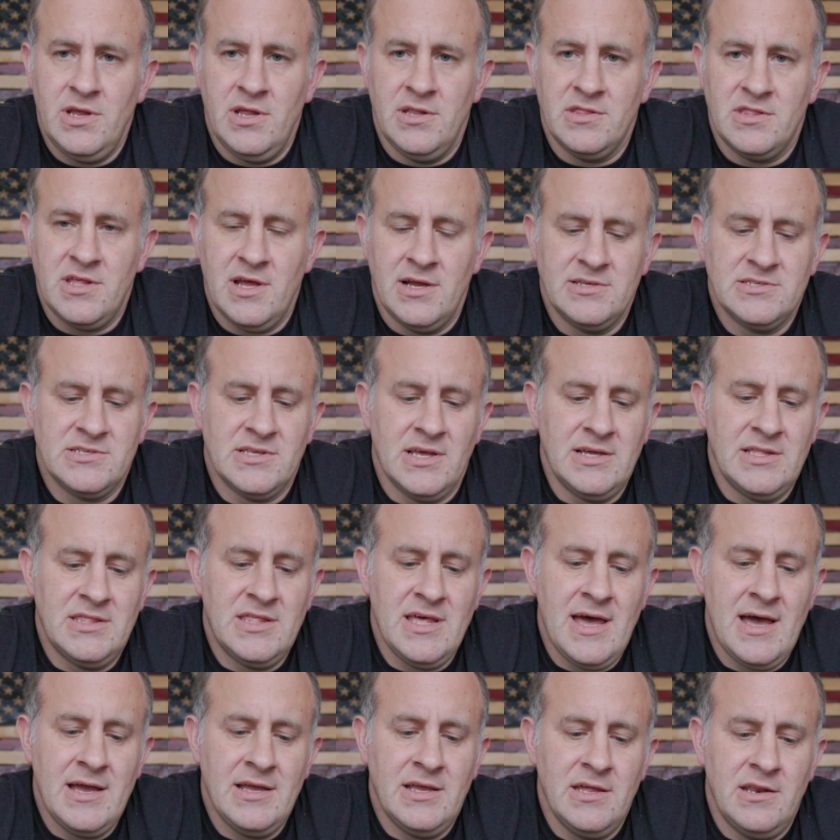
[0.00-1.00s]
and things like
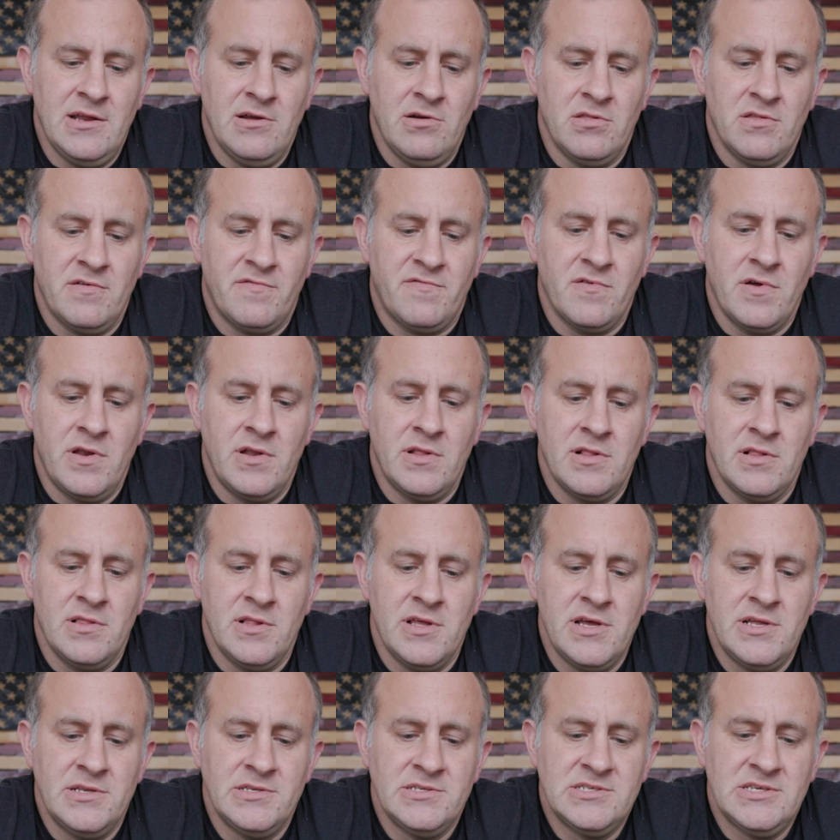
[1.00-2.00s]
that getting on the front of the
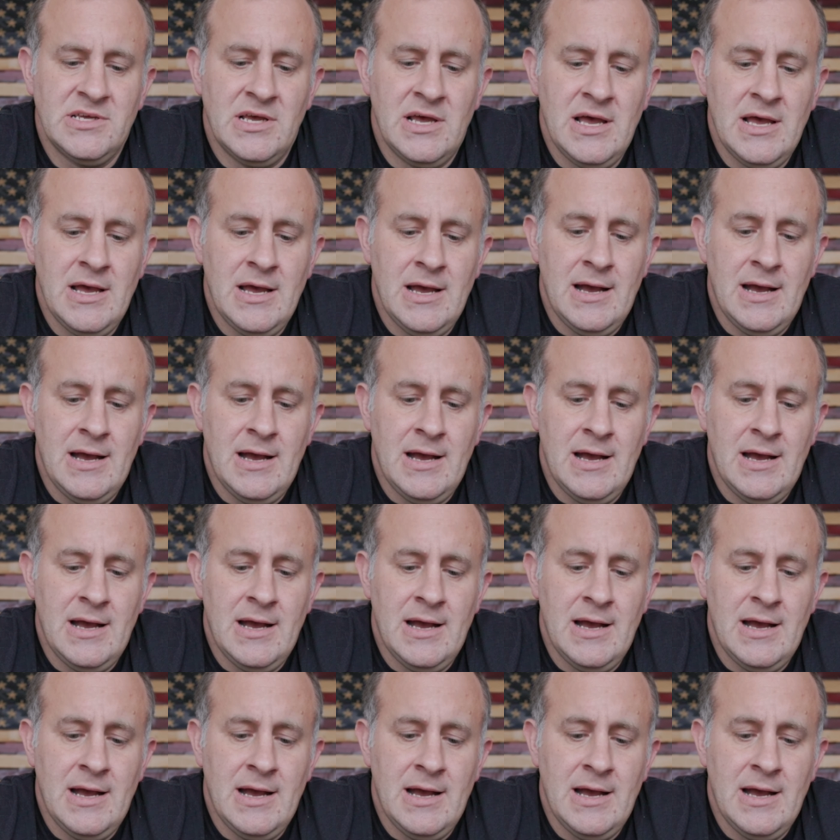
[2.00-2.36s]
lens.